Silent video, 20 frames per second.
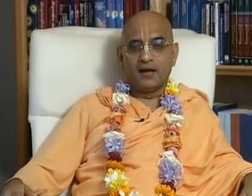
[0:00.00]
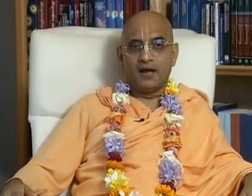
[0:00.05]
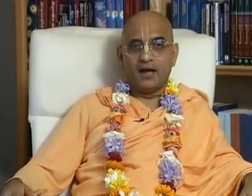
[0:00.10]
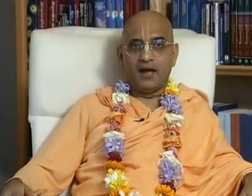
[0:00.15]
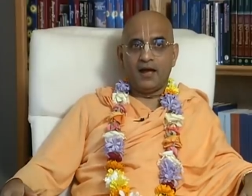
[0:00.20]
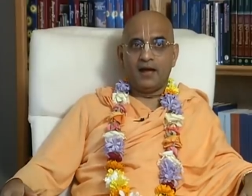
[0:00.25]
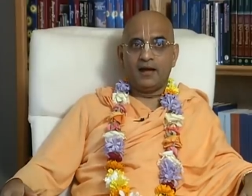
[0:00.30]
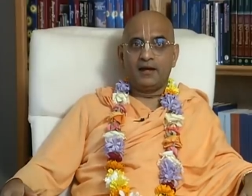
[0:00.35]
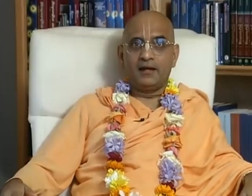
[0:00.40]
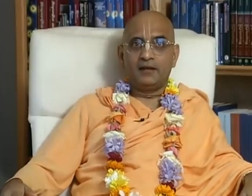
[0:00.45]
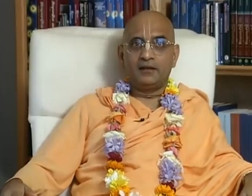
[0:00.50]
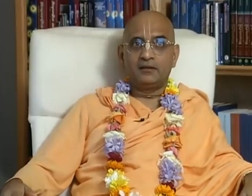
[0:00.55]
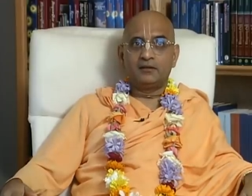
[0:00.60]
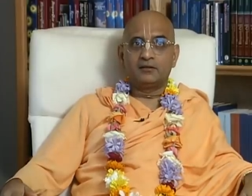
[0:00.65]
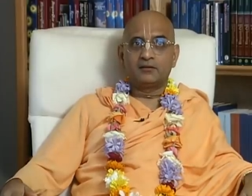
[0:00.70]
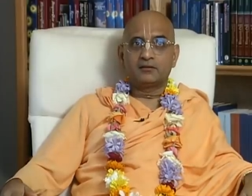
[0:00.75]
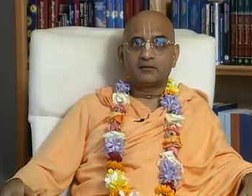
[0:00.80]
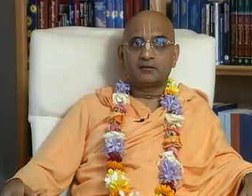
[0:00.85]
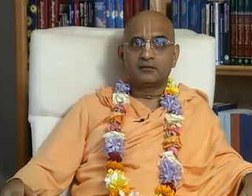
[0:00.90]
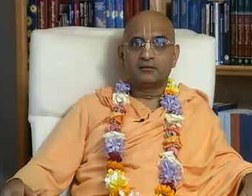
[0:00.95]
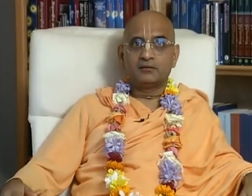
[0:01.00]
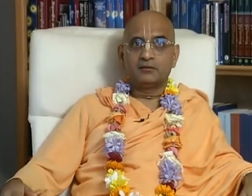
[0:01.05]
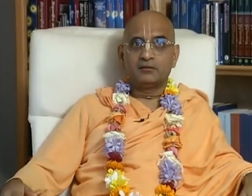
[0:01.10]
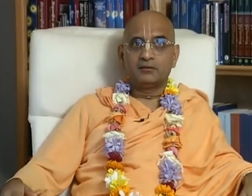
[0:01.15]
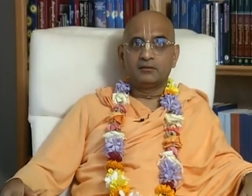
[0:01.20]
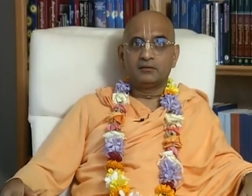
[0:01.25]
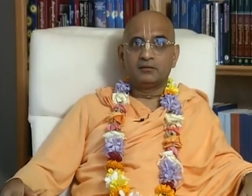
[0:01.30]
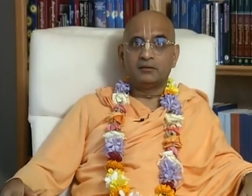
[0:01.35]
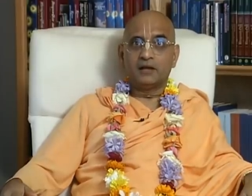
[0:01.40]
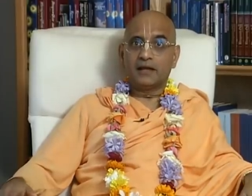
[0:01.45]
And
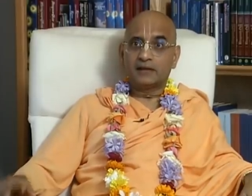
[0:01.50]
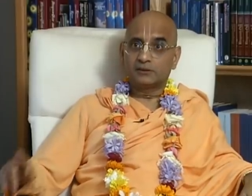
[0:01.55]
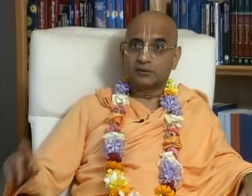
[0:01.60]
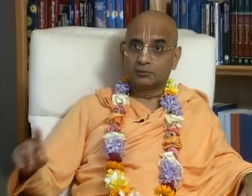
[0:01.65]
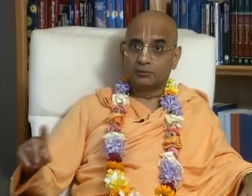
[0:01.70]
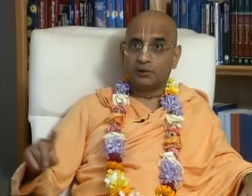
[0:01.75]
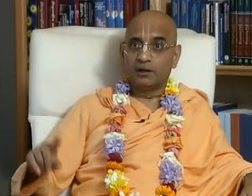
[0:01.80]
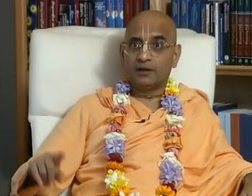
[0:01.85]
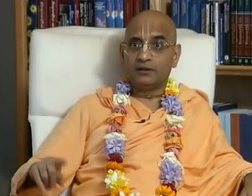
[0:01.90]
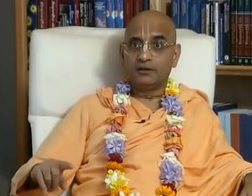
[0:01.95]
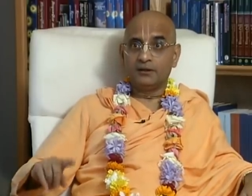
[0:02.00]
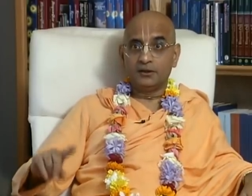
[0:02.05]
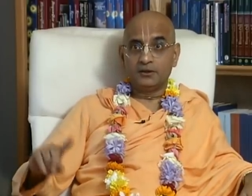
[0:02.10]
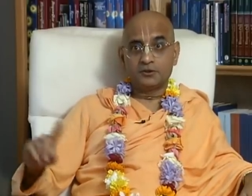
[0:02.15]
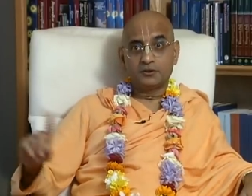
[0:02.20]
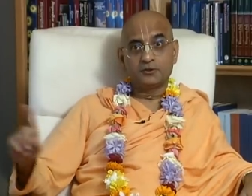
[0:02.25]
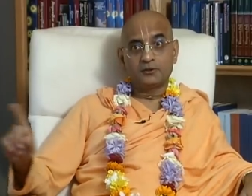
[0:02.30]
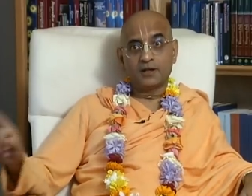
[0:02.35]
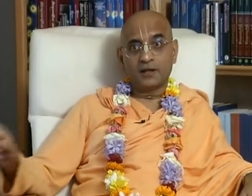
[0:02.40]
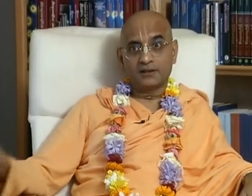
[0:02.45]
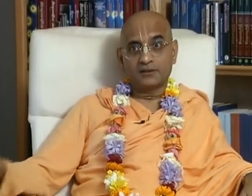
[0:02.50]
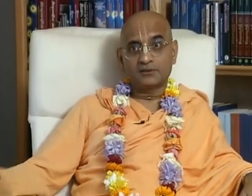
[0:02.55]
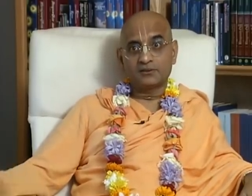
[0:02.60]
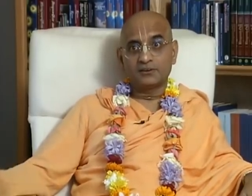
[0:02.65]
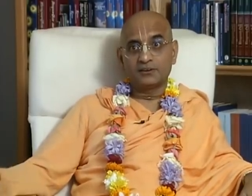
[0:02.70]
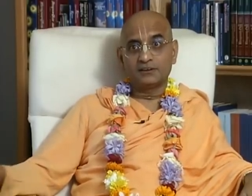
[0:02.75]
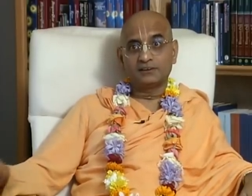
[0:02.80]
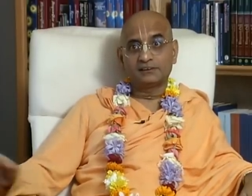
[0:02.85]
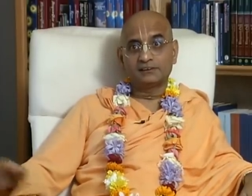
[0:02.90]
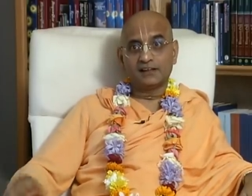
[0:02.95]
that's why he should
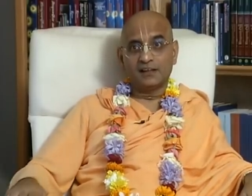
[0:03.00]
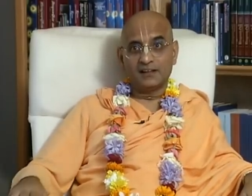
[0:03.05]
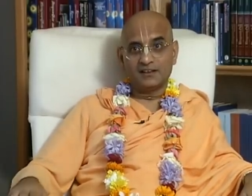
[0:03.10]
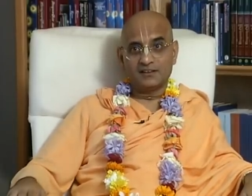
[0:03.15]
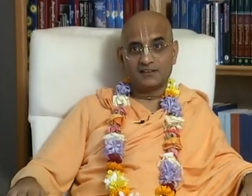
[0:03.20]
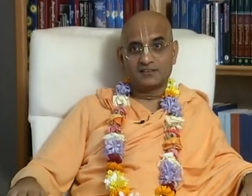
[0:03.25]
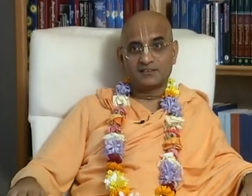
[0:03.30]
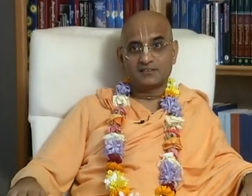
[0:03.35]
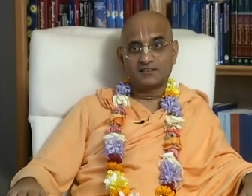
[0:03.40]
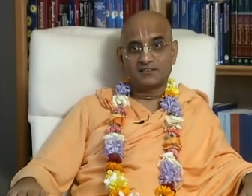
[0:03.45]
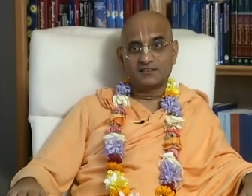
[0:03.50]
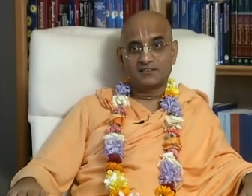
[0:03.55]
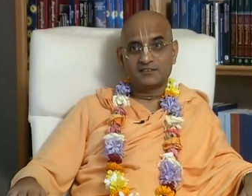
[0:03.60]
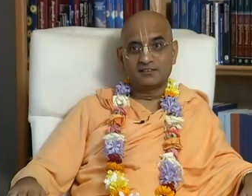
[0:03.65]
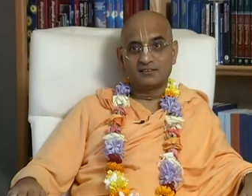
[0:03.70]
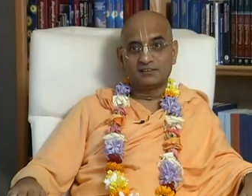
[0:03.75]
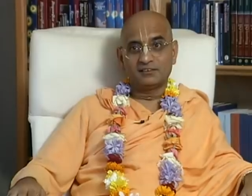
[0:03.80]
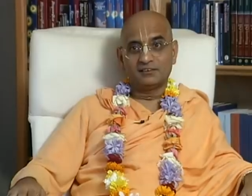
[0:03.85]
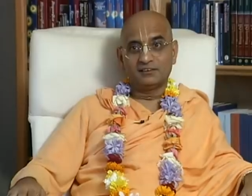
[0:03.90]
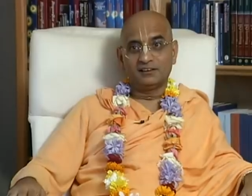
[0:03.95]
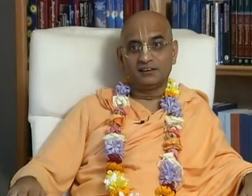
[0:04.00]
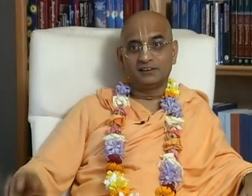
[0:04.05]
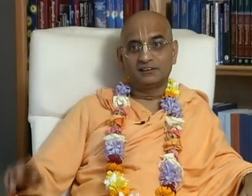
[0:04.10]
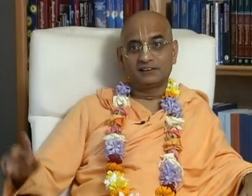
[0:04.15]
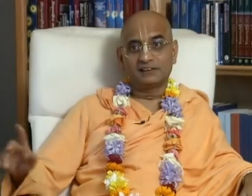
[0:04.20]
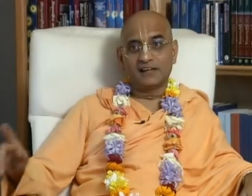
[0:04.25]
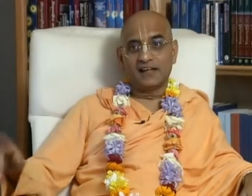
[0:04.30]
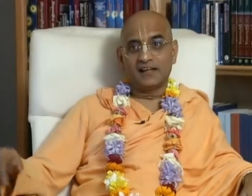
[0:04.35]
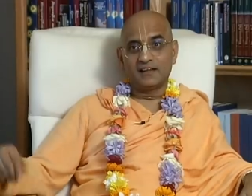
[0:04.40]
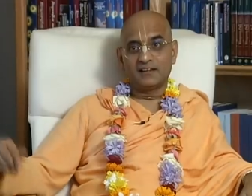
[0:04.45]
actually send
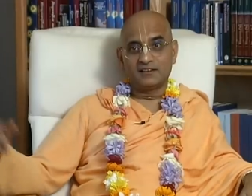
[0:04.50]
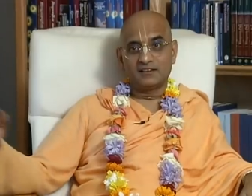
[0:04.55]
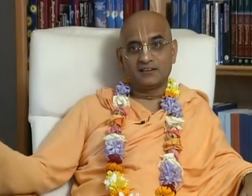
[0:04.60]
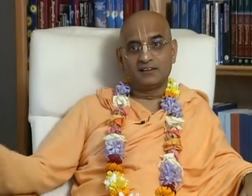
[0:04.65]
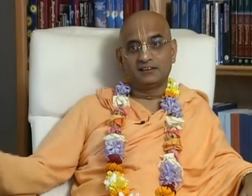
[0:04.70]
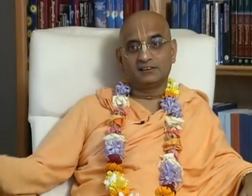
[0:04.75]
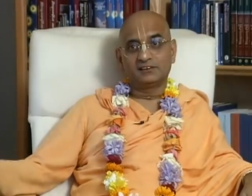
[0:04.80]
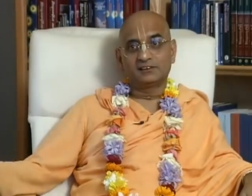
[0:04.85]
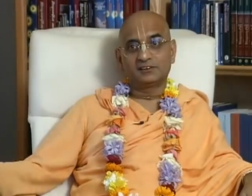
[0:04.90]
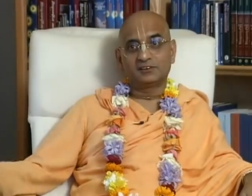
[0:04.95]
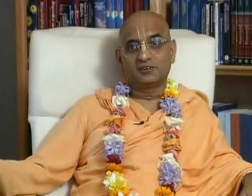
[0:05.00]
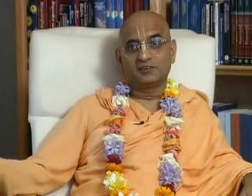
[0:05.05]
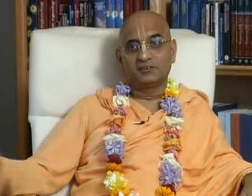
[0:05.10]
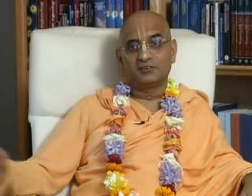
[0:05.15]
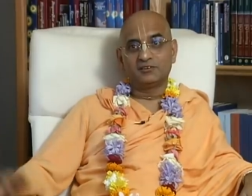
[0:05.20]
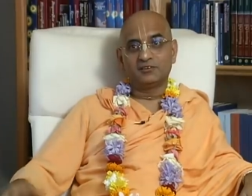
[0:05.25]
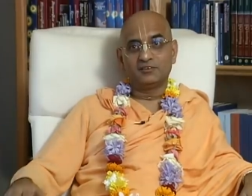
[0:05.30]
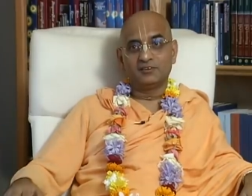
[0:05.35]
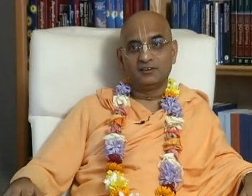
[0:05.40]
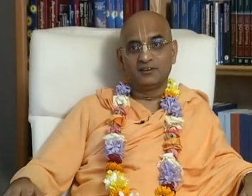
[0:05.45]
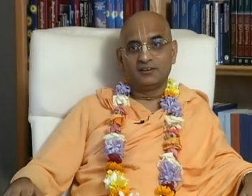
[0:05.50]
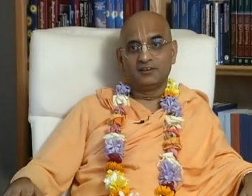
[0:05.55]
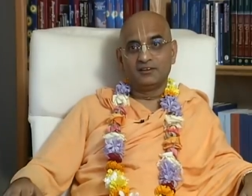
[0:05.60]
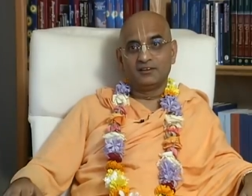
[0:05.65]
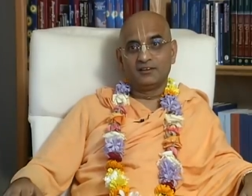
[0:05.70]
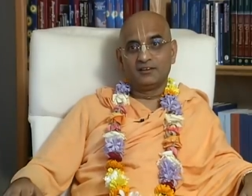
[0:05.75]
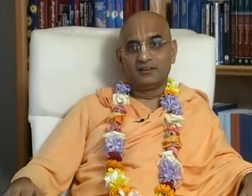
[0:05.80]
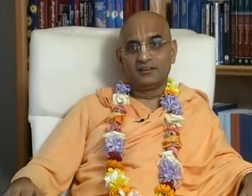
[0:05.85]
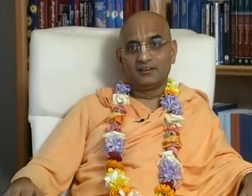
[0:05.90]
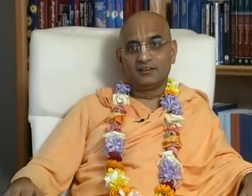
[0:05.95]
his
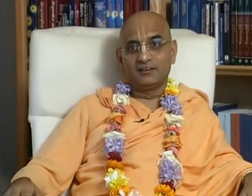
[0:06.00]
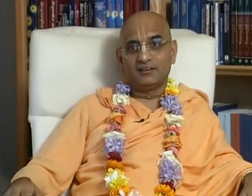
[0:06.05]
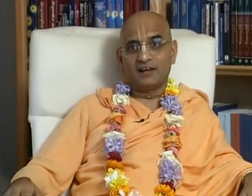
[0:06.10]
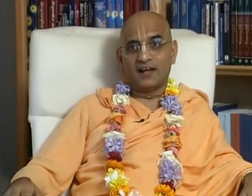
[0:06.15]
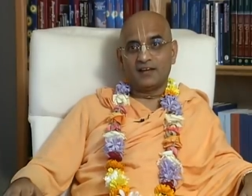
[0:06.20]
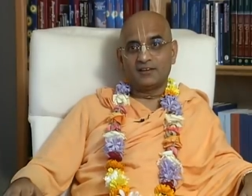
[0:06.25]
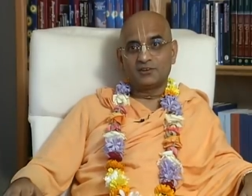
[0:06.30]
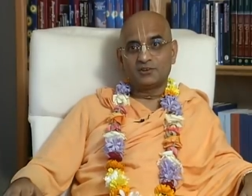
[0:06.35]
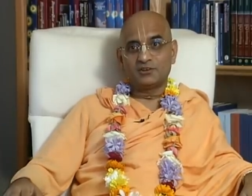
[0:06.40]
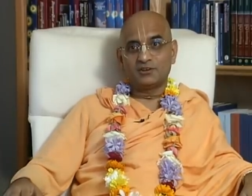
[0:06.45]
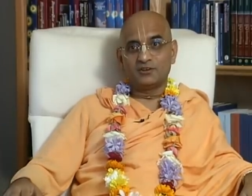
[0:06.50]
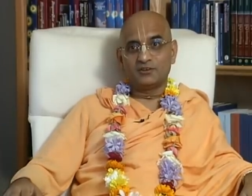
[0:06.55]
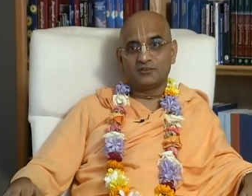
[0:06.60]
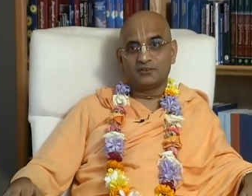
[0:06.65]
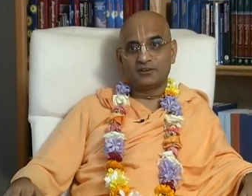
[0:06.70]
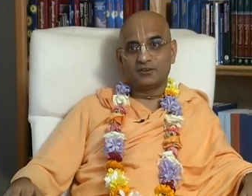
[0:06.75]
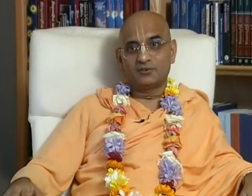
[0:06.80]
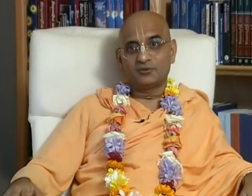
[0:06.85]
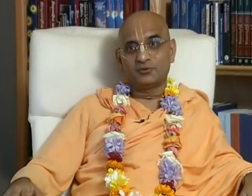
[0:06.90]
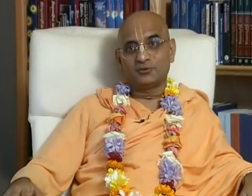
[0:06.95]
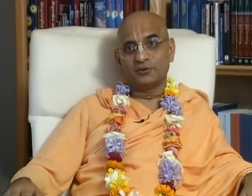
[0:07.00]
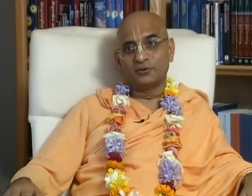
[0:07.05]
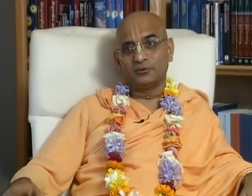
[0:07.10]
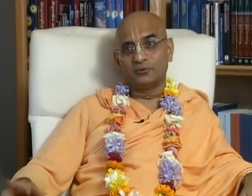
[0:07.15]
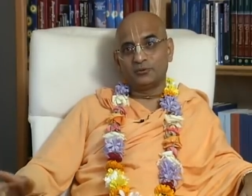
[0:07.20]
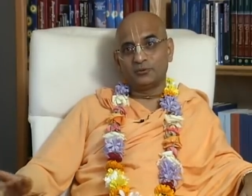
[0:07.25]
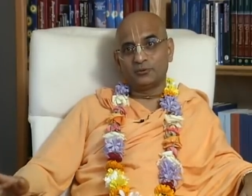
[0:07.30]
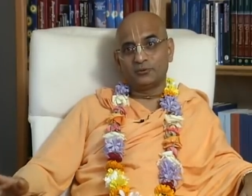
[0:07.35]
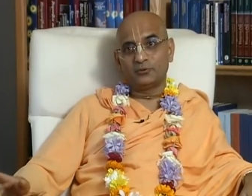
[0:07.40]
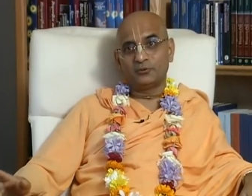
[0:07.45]
grandchildren to the
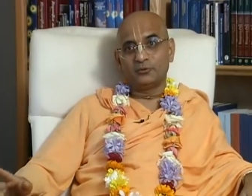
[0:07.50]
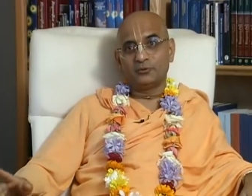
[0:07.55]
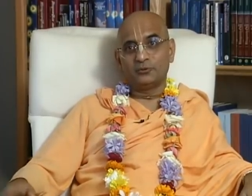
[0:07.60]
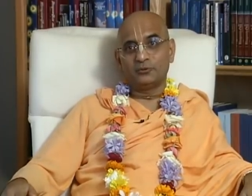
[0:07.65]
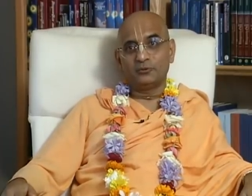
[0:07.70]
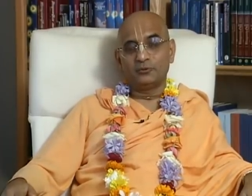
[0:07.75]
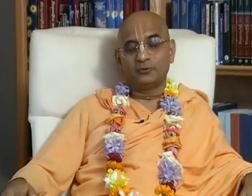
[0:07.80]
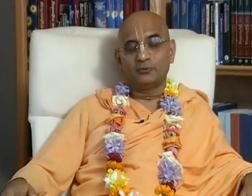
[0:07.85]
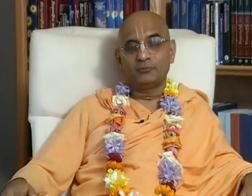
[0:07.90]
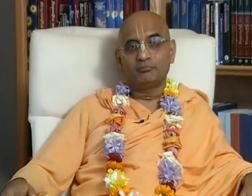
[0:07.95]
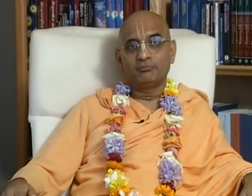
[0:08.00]
Gurukul.